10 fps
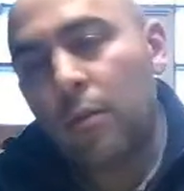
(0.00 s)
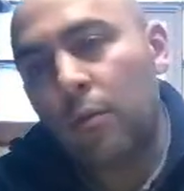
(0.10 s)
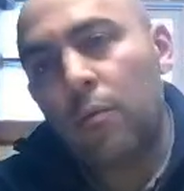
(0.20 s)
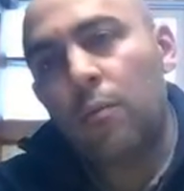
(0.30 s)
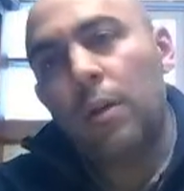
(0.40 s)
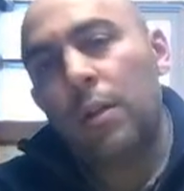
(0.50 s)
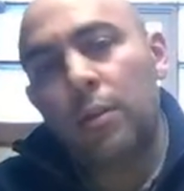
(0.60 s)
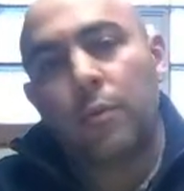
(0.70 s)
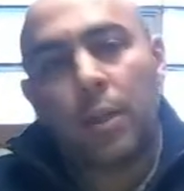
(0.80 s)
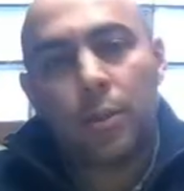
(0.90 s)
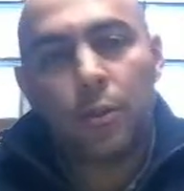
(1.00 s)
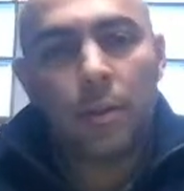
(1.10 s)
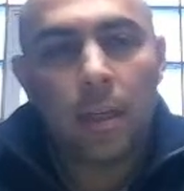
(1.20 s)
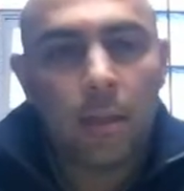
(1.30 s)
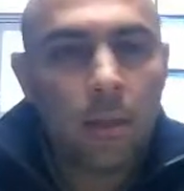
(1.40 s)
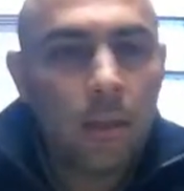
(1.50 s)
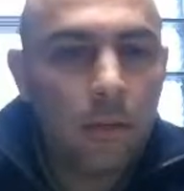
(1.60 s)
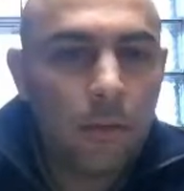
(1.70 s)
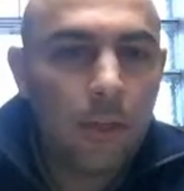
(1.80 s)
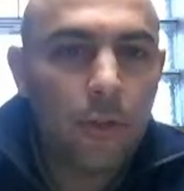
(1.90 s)
So what is retatrutide?
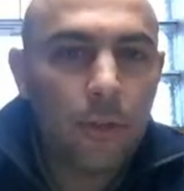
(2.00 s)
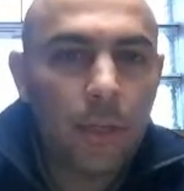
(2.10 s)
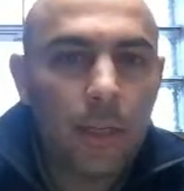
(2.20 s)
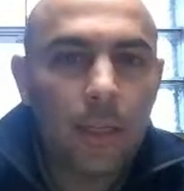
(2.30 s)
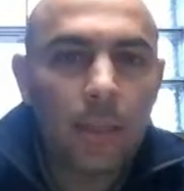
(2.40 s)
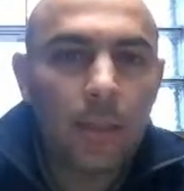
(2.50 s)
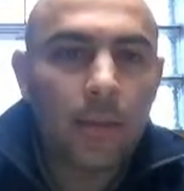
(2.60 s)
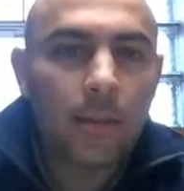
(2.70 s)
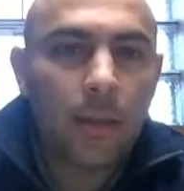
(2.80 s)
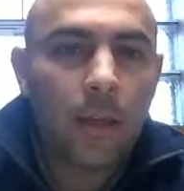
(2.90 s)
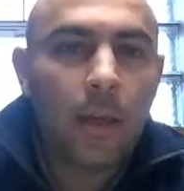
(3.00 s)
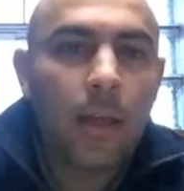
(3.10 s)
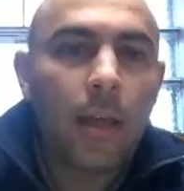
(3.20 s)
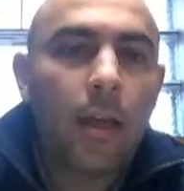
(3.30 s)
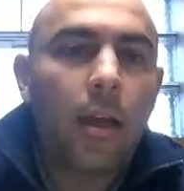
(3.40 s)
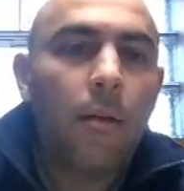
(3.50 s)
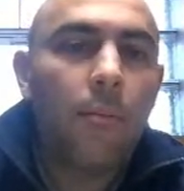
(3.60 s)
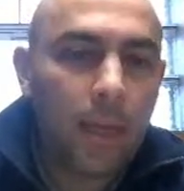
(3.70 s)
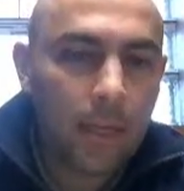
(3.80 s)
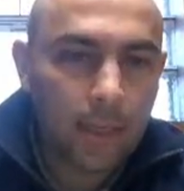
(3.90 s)
Retatrutide is a
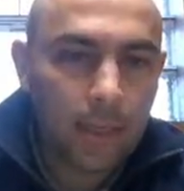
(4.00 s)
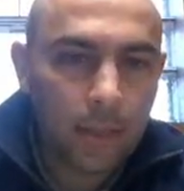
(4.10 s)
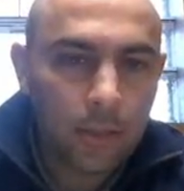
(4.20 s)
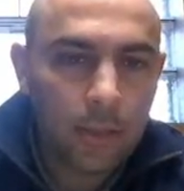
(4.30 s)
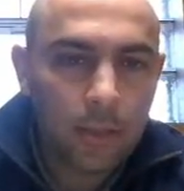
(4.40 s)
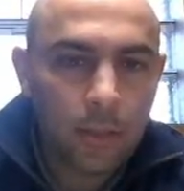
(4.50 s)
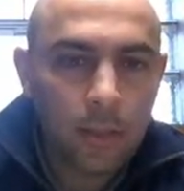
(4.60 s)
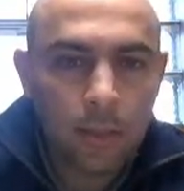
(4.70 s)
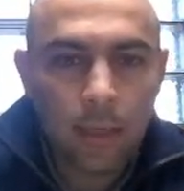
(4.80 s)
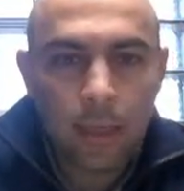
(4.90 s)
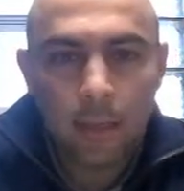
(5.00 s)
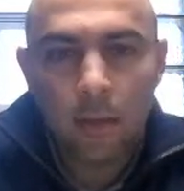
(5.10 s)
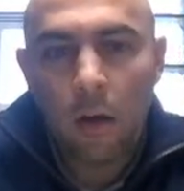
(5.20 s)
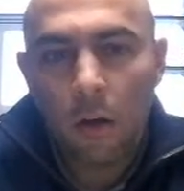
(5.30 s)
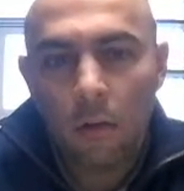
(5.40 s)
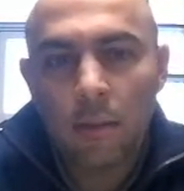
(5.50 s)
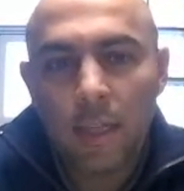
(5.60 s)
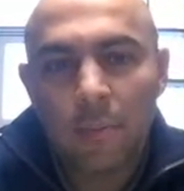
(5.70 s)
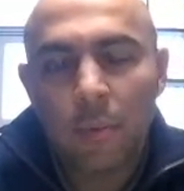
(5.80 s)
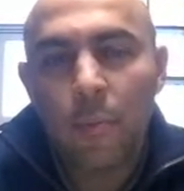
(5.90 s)
medication that has all the
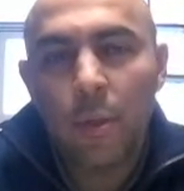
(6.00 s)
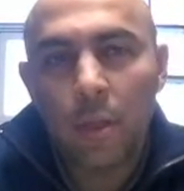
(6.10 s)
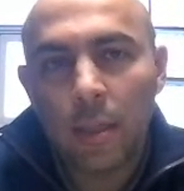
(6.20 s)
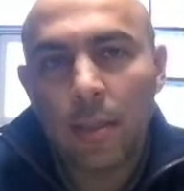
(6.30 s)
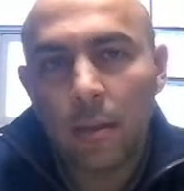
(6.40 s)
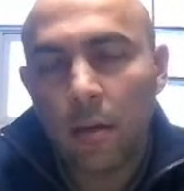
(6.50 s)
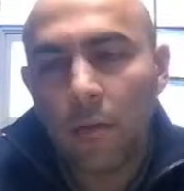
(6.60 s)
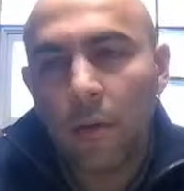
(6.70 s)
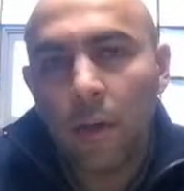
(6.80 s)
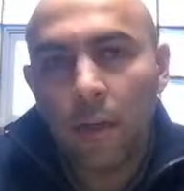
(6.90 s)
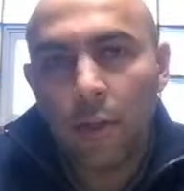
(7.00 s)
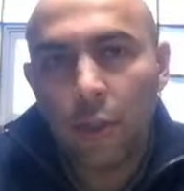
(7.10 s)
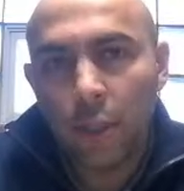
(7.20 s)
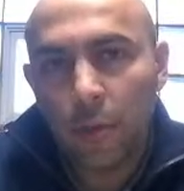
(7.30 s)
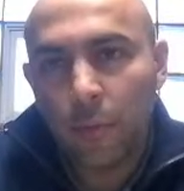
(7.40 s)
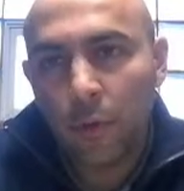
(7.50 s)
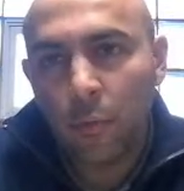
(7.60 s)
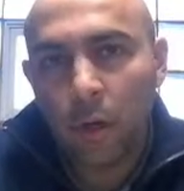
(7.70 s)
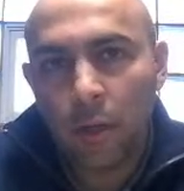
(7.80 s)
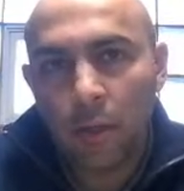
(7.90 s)
capabilities of a
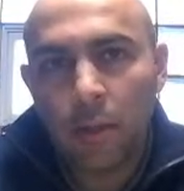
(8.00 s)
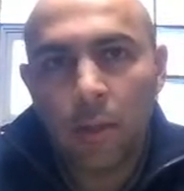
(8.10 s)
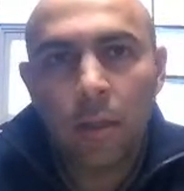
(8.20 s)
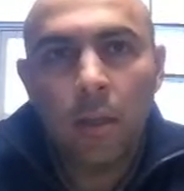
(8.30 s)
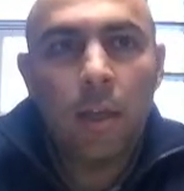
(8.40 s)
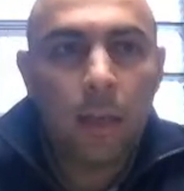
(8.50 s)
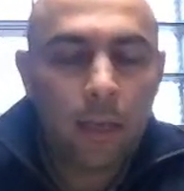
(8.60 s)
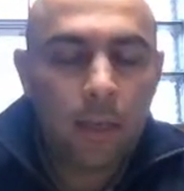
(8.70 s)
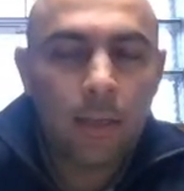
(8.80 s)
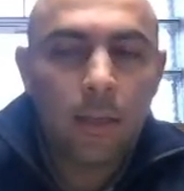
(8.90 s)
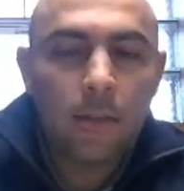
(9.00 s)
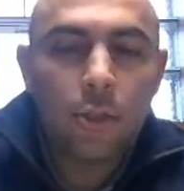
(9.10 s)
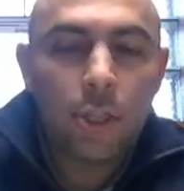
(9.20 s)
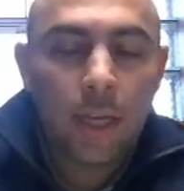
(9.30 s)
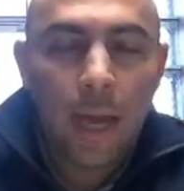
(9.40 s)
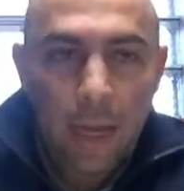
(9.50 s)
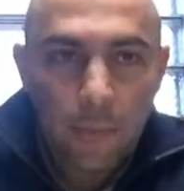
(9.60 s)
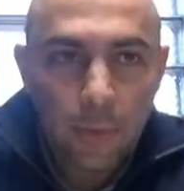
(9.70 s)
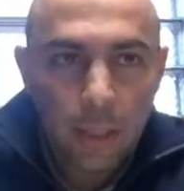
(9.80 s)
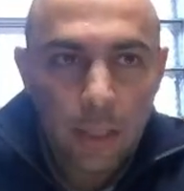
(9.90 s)
GLP-1 and
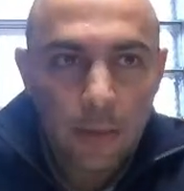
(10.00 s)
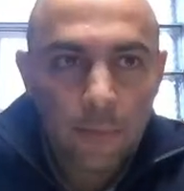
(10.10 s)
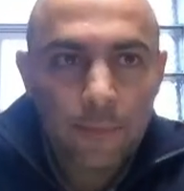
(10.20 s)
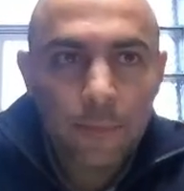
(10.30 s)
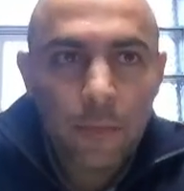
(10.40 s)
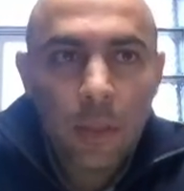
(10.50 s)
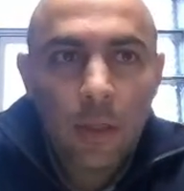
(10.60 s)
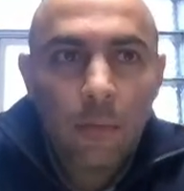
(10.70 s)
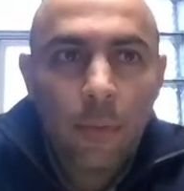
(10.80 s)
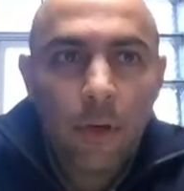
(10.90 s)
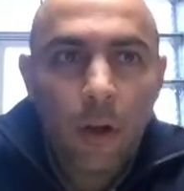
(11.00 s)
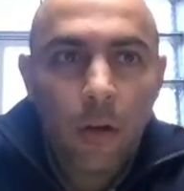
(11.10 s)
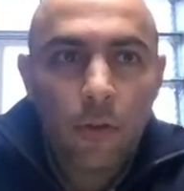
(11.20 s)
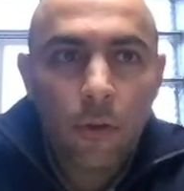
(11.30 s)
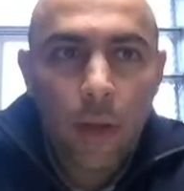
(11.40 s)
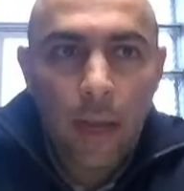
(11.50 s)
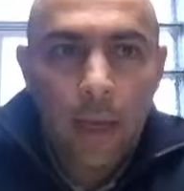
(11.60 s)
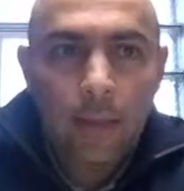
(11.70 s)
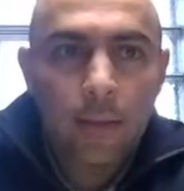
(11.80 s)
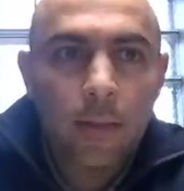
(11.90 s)
GIP, but also
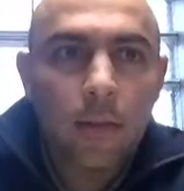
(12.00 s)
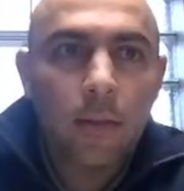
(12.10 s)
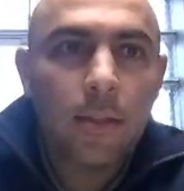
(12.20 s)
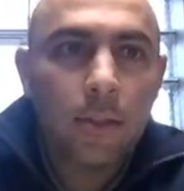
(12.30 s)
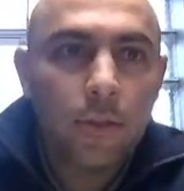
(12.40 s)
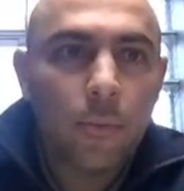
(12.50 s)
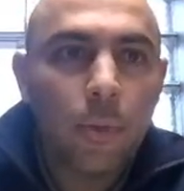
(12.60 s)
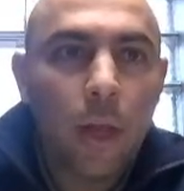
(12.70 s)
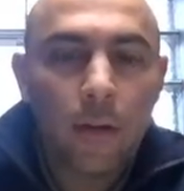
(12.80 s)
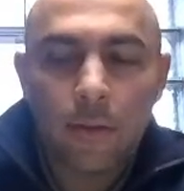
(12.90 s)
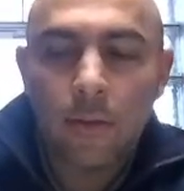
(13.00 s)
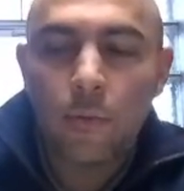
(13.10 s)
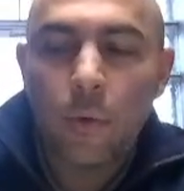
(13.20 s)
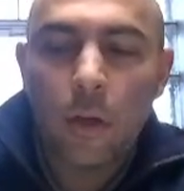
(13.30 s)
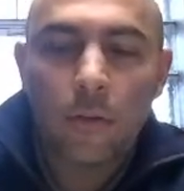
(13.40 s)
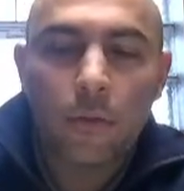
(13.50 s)
has additional blockers as well.